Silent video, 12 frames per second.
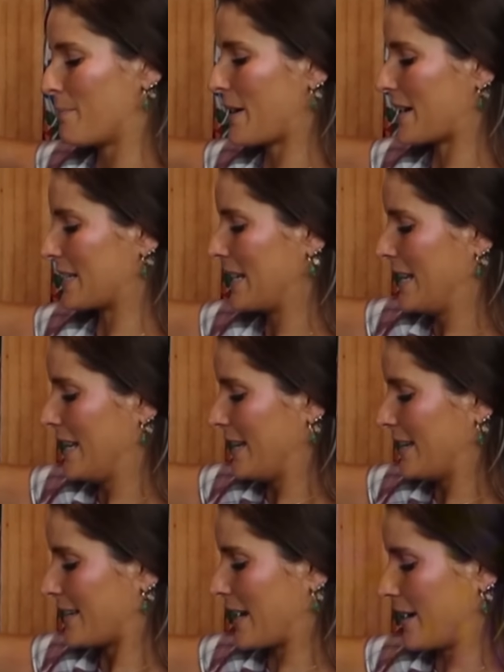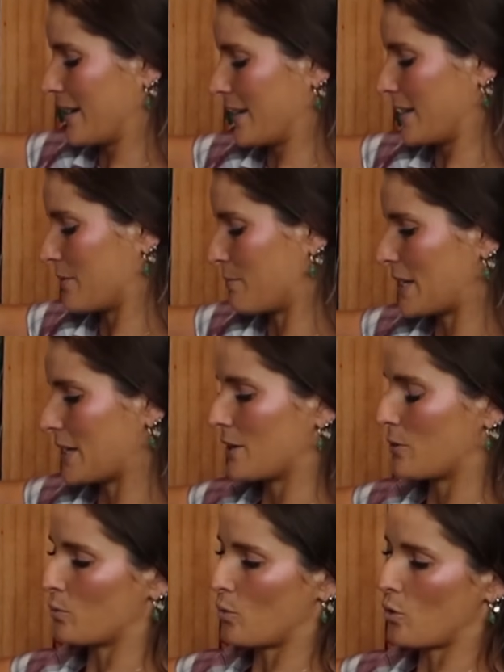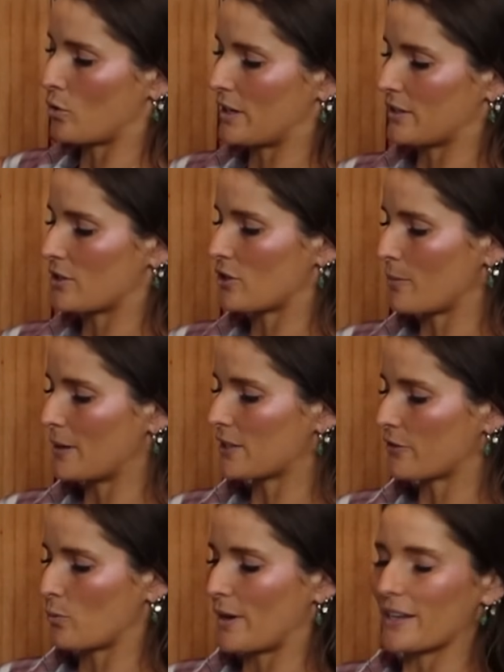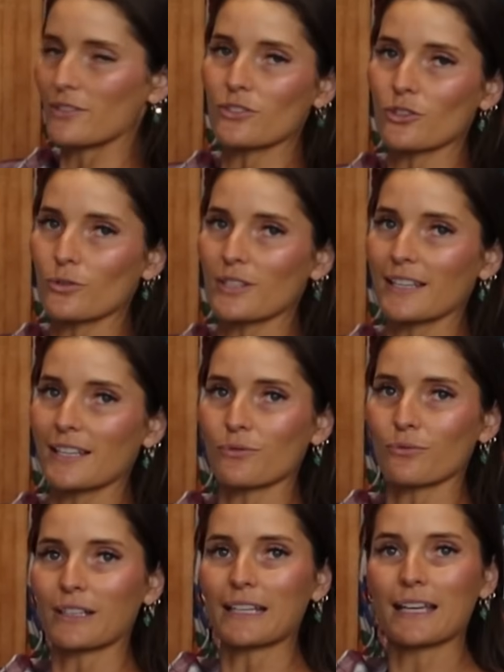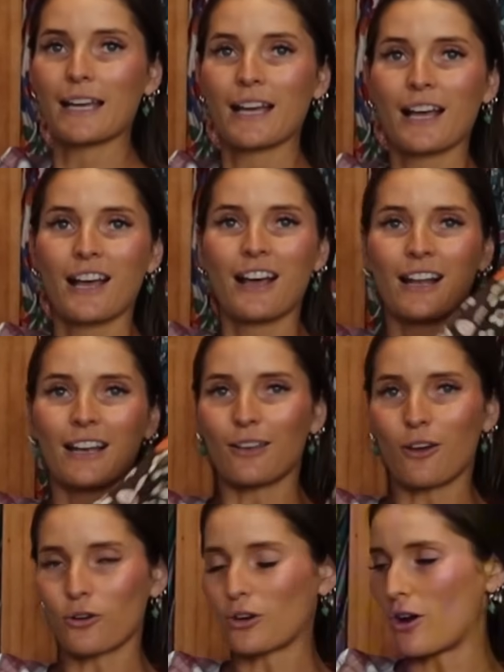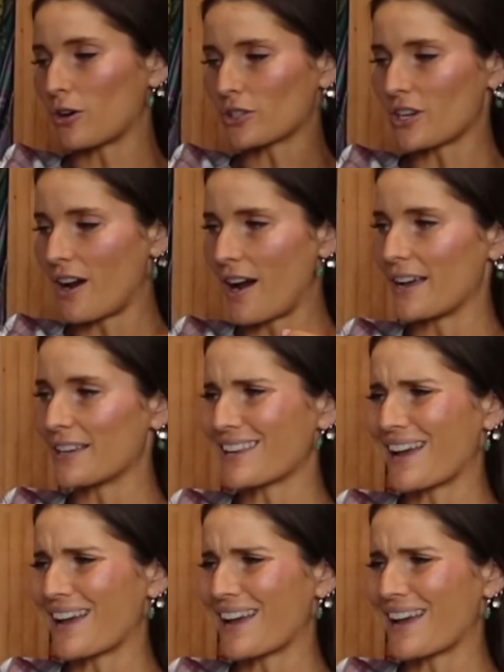but yeah, it can be worn in so many different ways due to these really long ties.